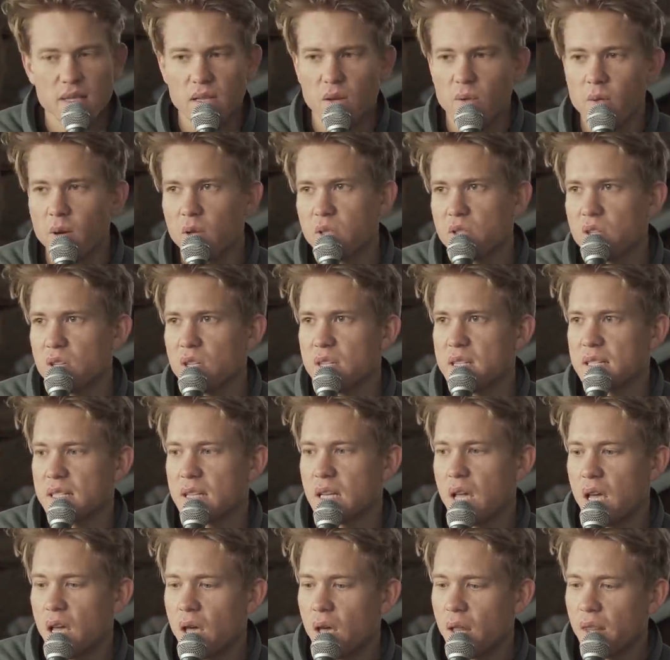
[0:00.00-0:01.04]
So we'll do this,
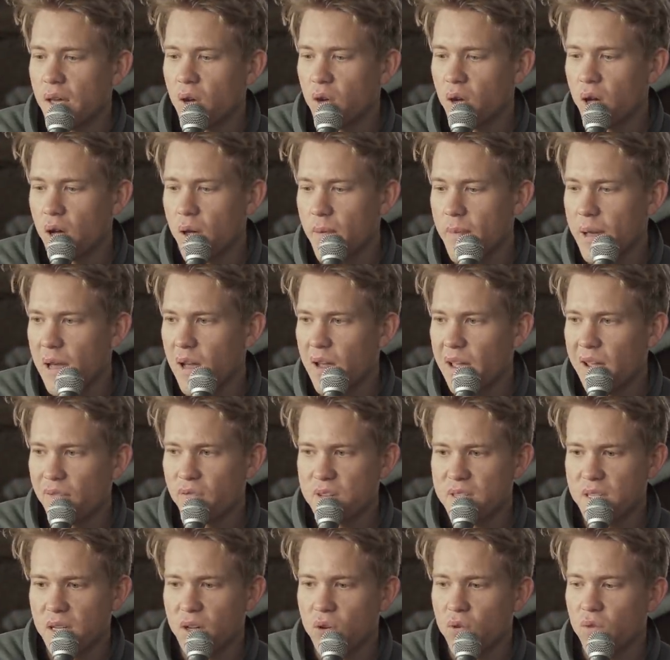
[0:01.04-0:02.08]
they'll come out
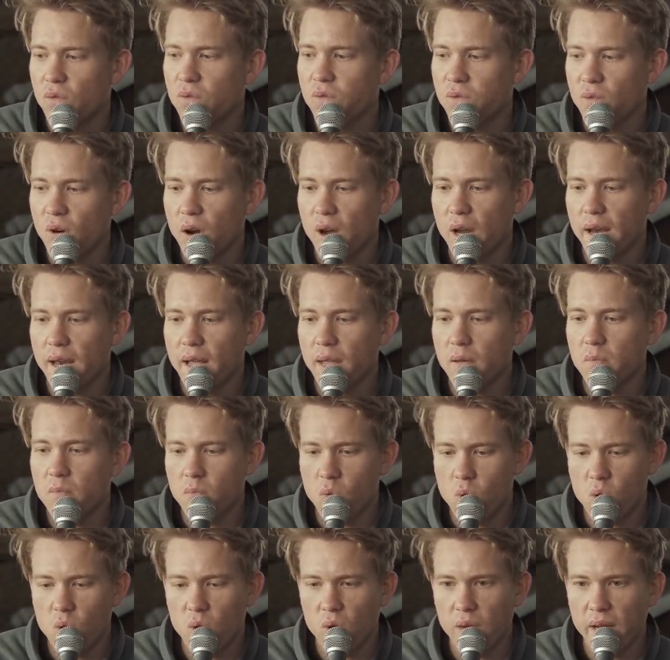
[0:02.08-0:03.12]
every single Friday
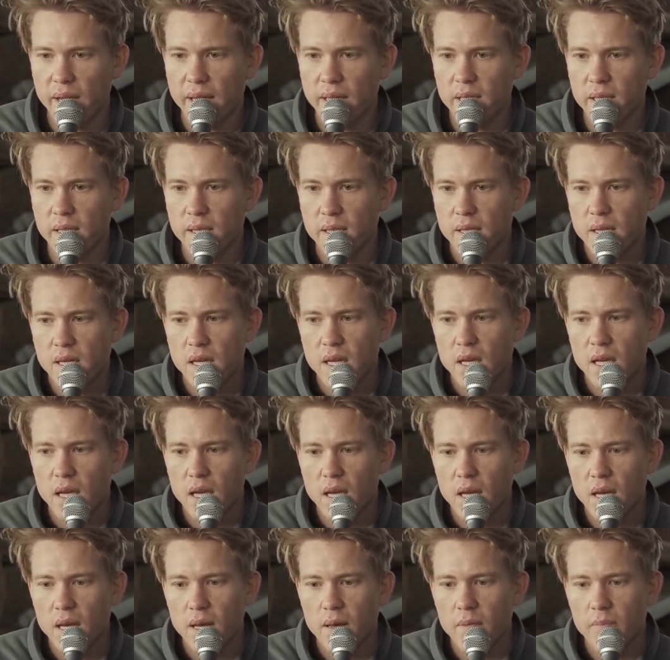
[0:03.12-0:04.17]
morning
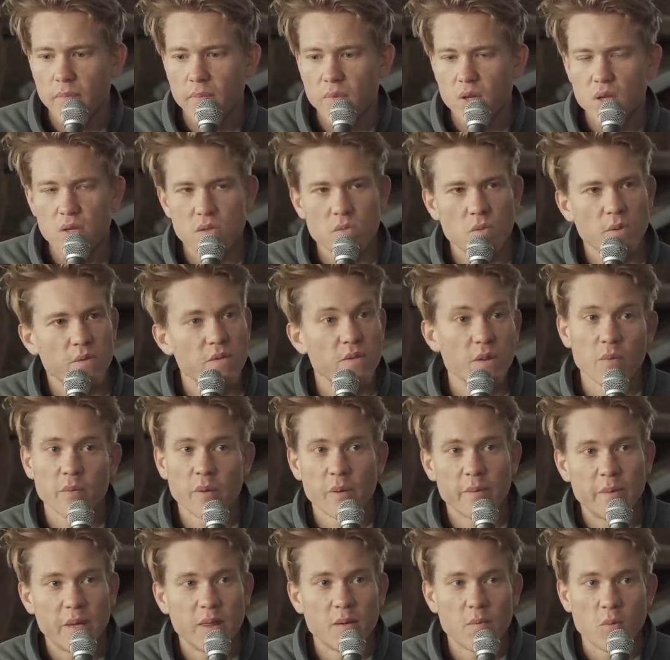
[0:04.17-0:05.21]
because we film
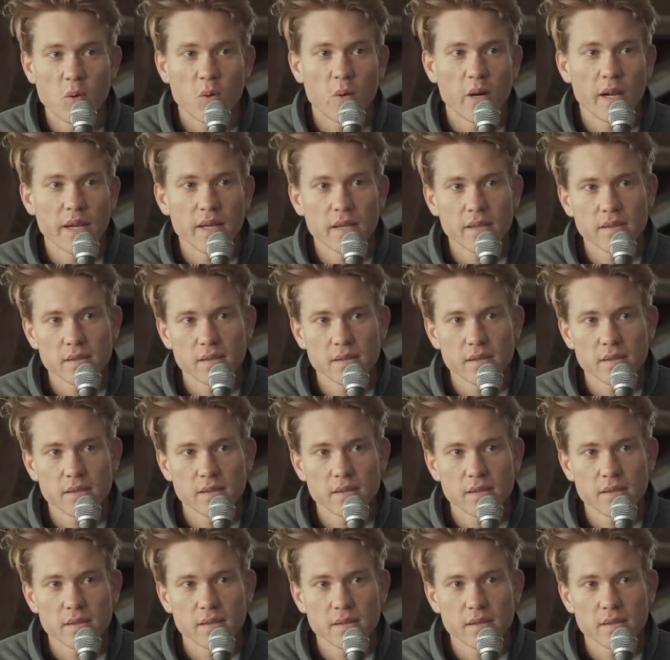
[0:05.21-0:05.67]
them in the morning.